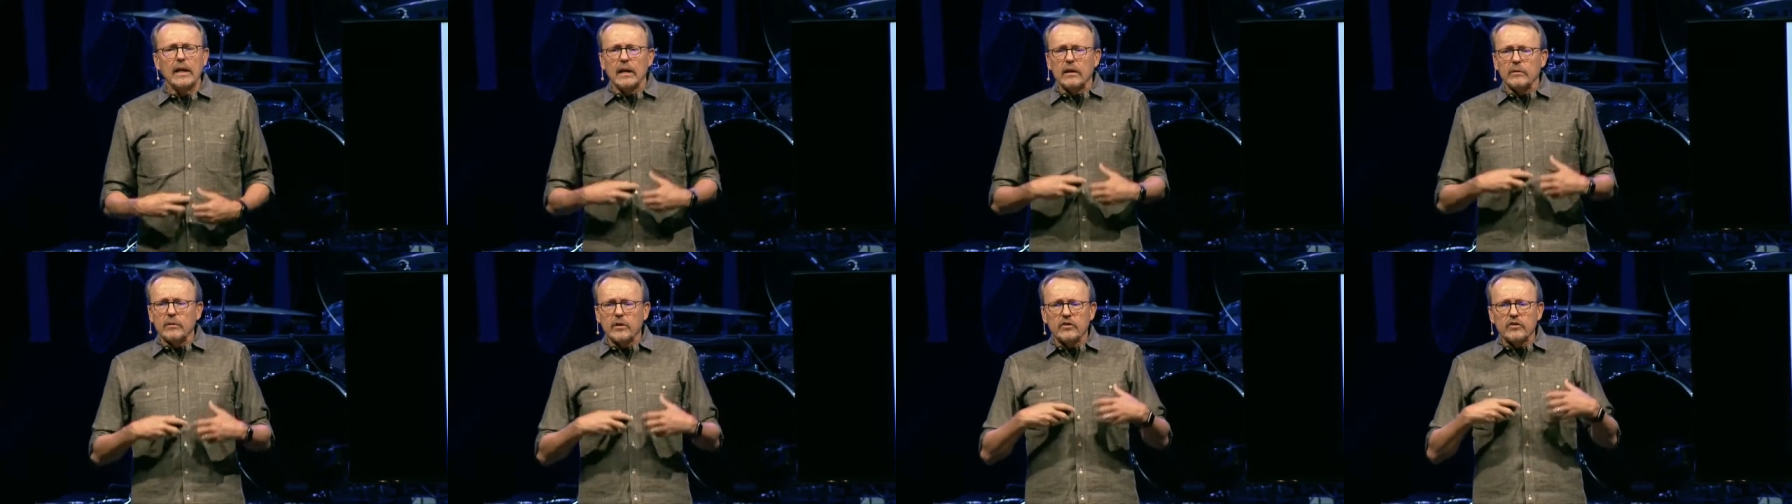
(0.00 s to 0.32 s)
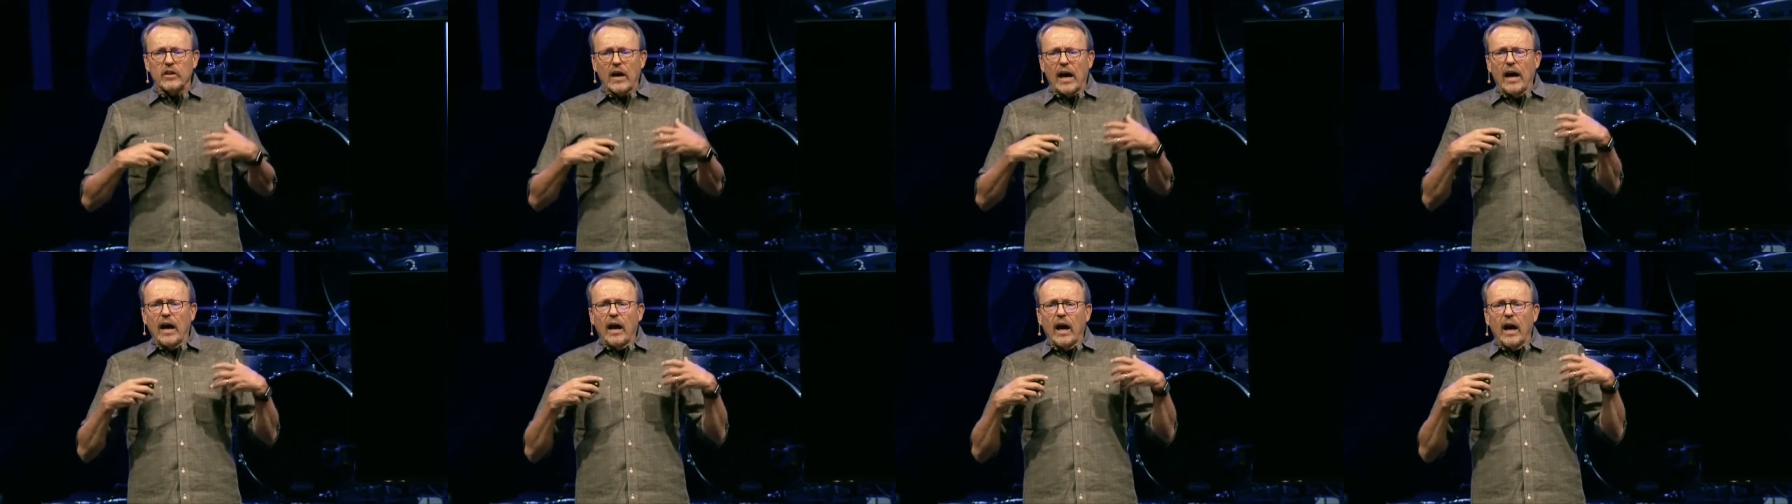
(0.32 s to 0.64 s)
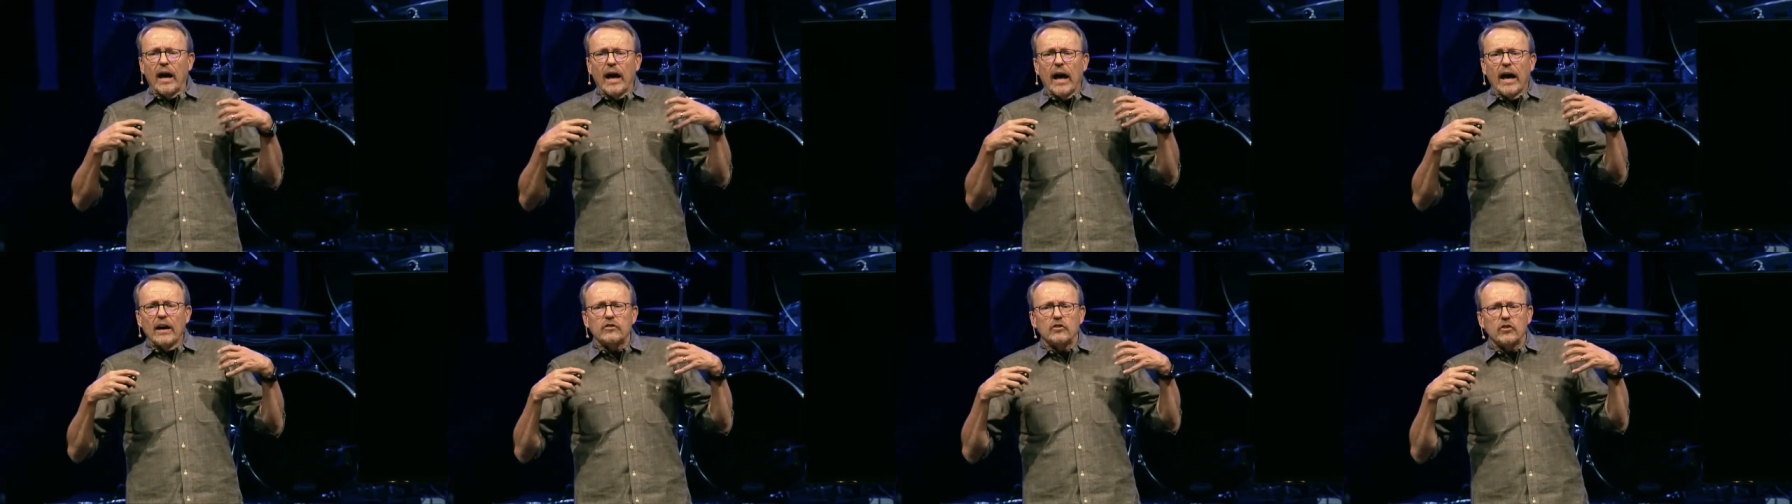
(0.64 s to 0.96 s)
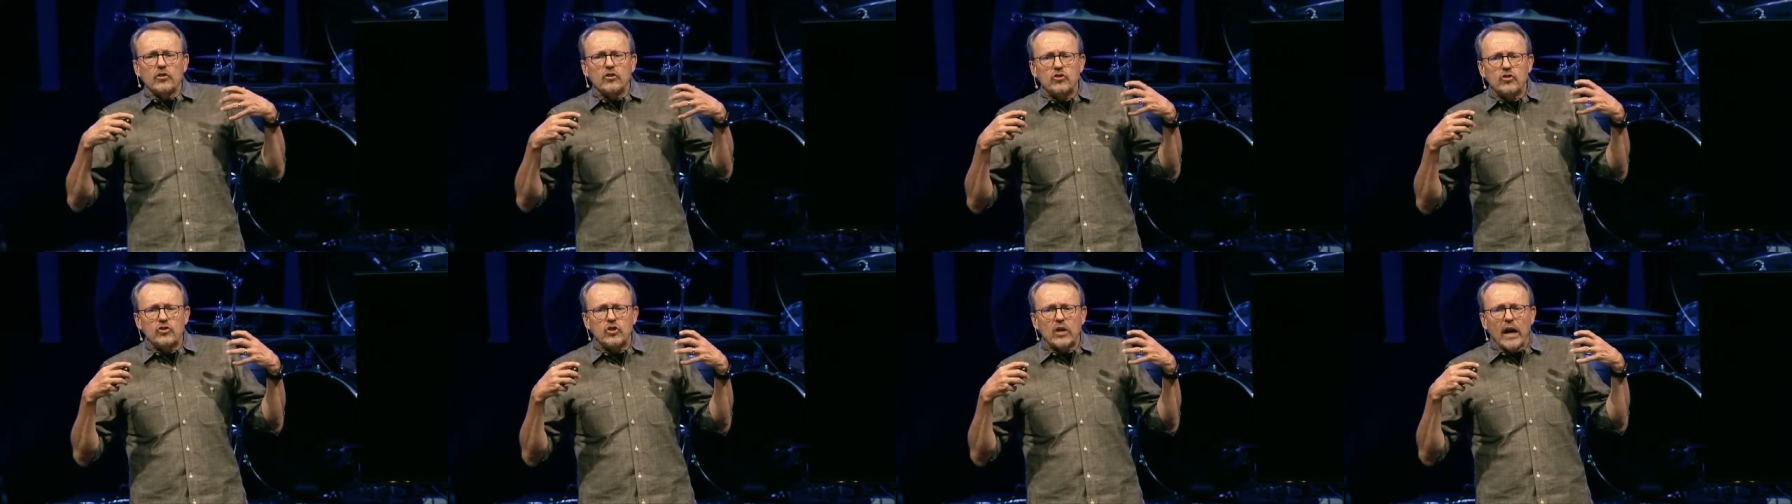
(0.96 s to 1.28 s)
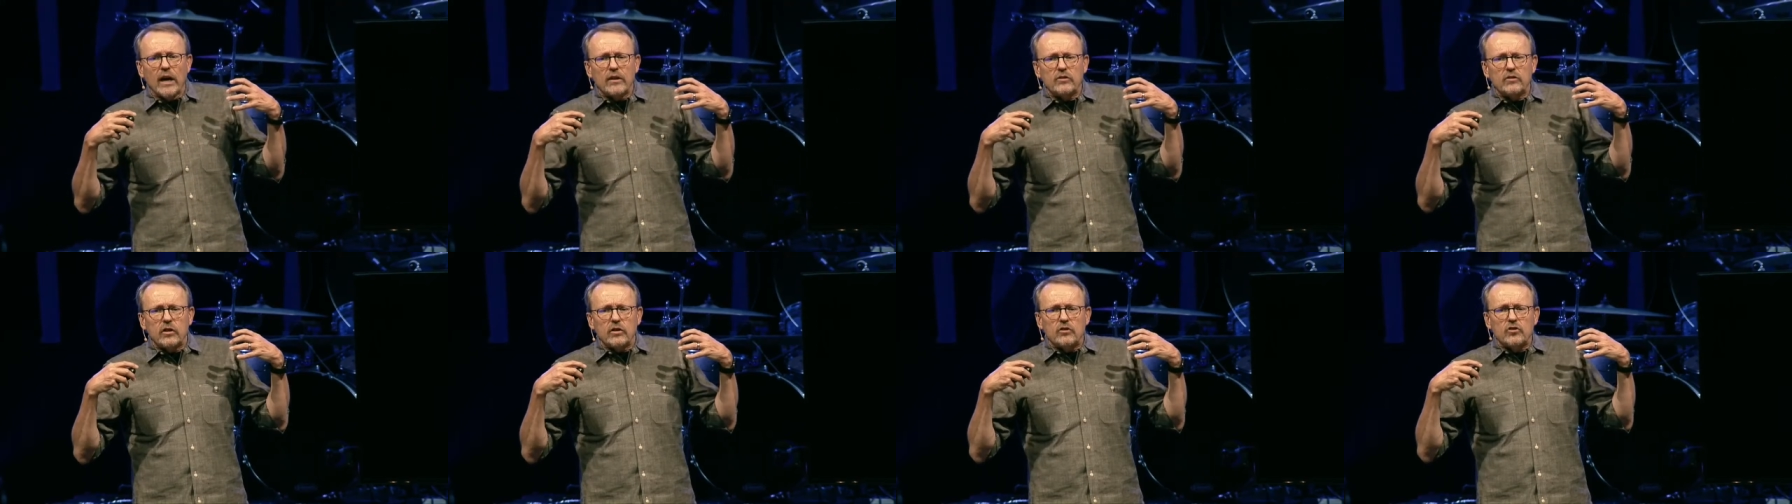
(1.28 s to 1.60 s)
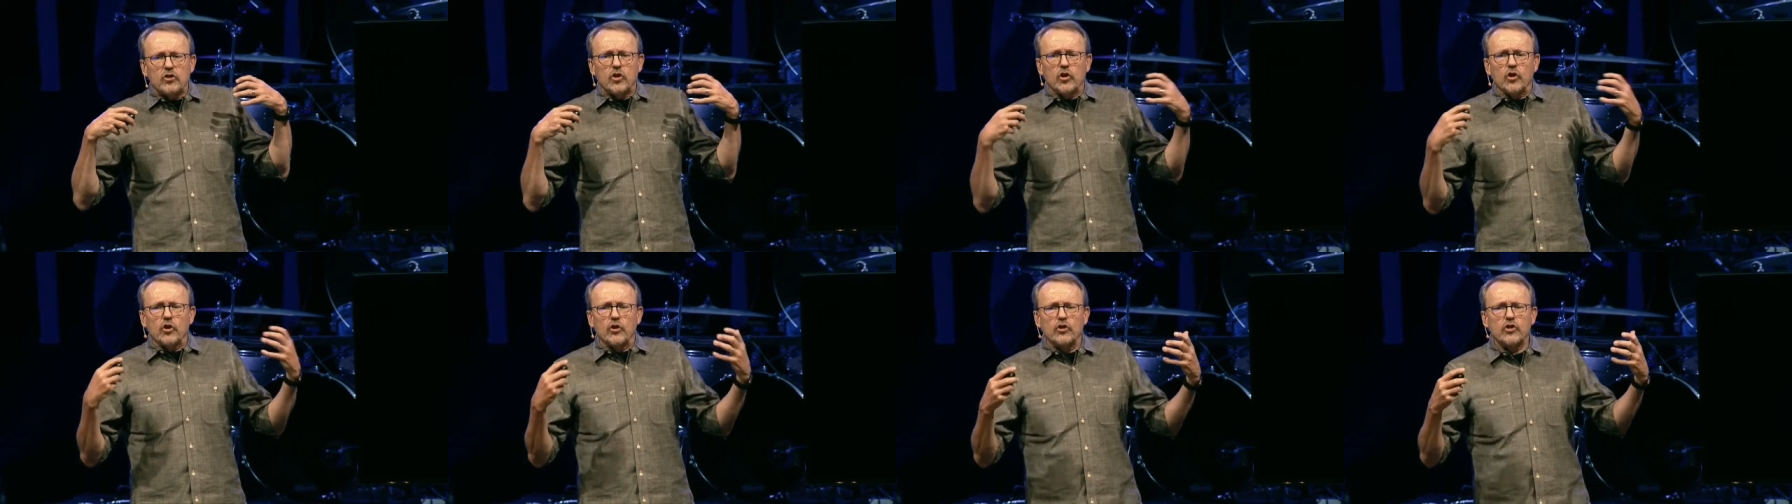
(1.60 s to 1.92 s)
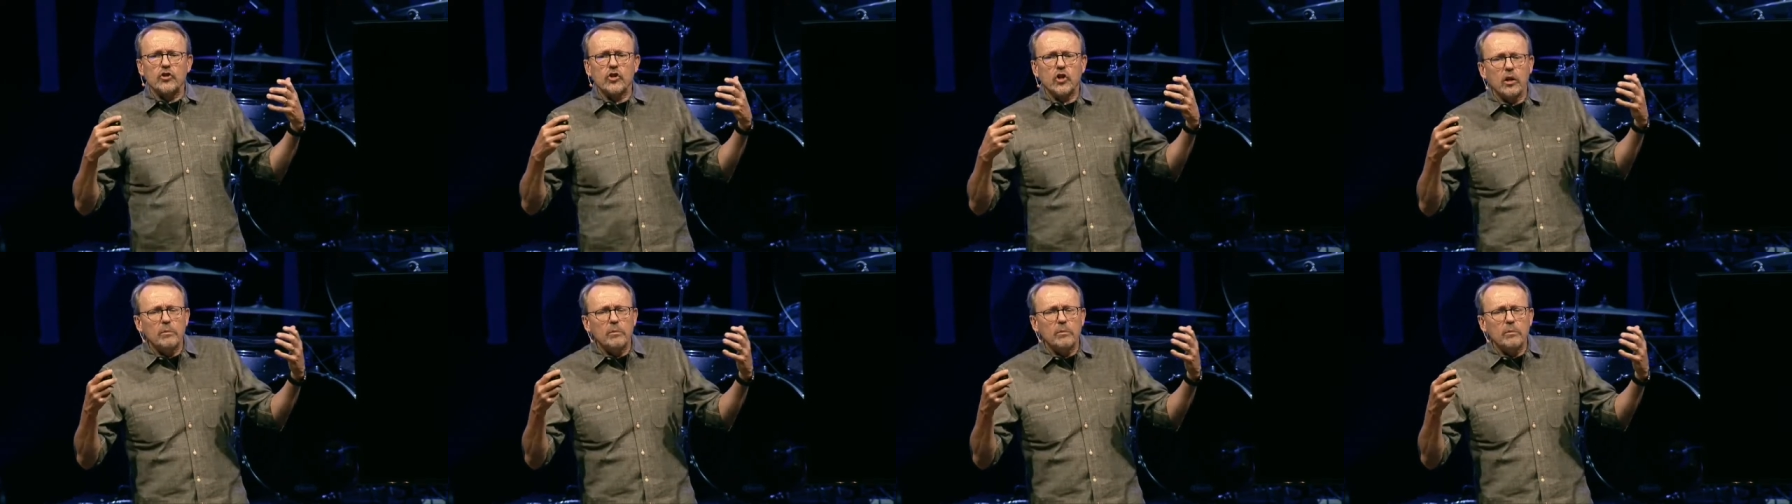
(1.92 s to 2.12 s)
Because as a church